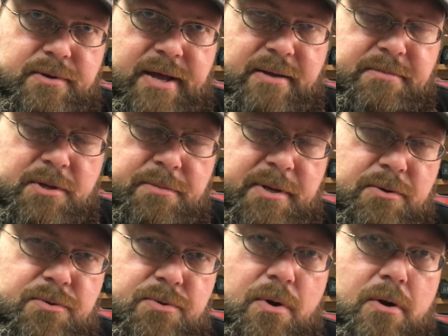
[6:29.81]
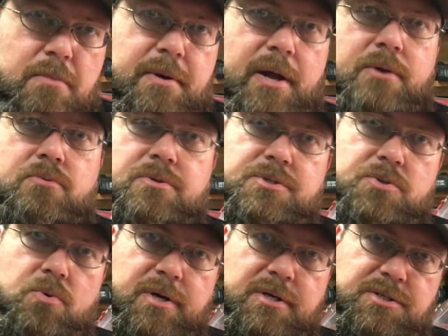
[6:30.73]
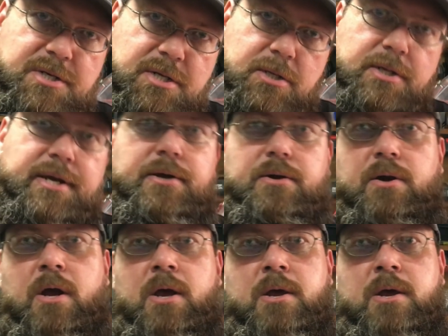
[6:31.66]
90mm throttle body was going to clear